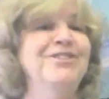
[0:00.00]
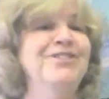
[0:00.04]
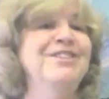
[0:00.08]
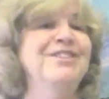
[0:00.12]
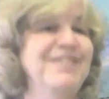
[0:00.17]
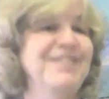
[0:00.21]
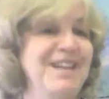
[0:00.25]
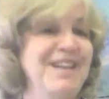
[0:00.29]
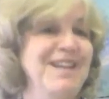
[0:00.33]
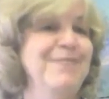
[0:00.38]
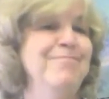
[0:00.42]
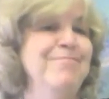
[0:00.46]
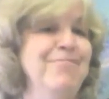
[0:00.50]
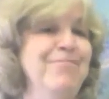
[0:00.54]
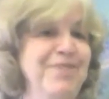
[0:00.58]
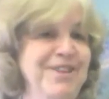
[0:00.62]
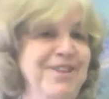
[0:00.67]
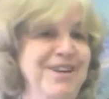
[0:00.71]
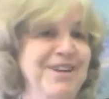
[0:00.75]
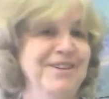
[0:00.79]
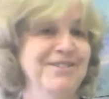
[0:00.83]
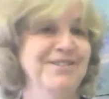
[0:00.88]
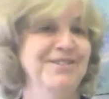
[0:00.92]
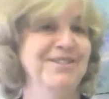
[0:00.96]
the same
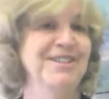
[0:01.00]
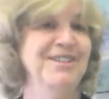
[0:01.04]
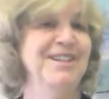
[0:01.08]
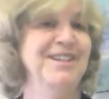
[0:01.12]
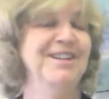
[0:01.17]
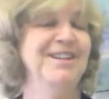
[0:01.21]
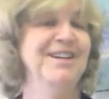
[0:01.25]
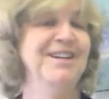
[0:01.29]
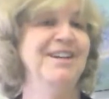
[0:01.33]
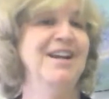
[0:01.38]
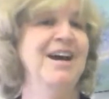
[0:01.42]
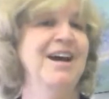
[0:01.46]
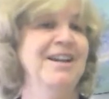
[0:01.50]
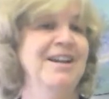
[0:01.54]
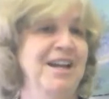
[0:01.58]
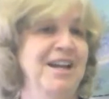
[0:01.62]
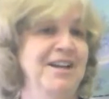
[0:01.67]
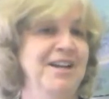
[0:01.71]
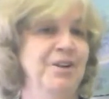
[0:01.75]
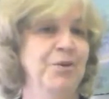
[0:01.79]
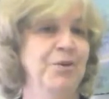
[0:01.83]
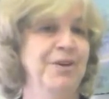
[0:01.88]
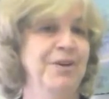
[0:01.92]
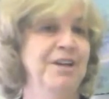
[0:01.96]
things in an
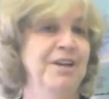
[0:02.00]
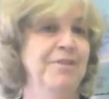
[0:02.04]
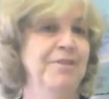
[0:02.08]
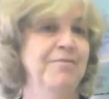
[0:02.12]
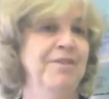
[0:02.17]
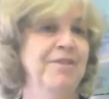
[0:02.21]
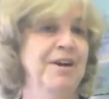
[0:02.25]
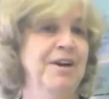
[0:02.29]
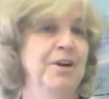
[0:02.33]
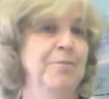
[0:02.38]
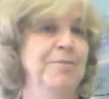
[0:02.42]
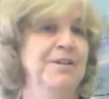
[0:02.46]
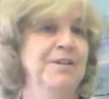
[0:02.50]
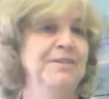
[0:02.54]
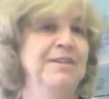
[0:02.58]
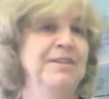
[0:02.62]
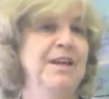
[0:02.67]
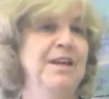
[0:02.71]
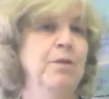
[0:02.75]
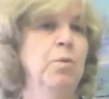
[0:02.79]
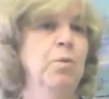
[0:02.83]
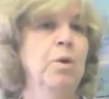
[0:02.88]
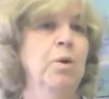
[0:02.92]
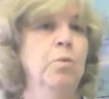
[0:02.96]
online learning environment
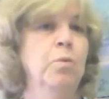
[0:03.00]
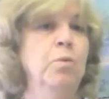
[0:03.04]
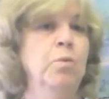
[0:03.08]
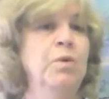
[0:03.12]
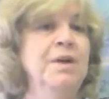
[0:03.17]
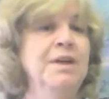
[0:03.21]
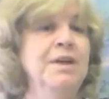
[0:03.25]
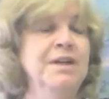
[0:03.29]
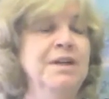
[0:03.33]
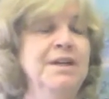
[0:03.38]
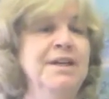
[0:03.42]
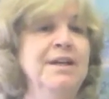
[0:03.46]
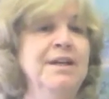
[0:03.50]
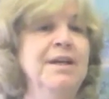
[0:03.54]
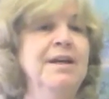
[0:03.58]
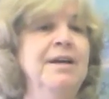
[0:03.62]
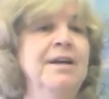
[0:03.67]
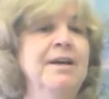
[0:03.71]
that will really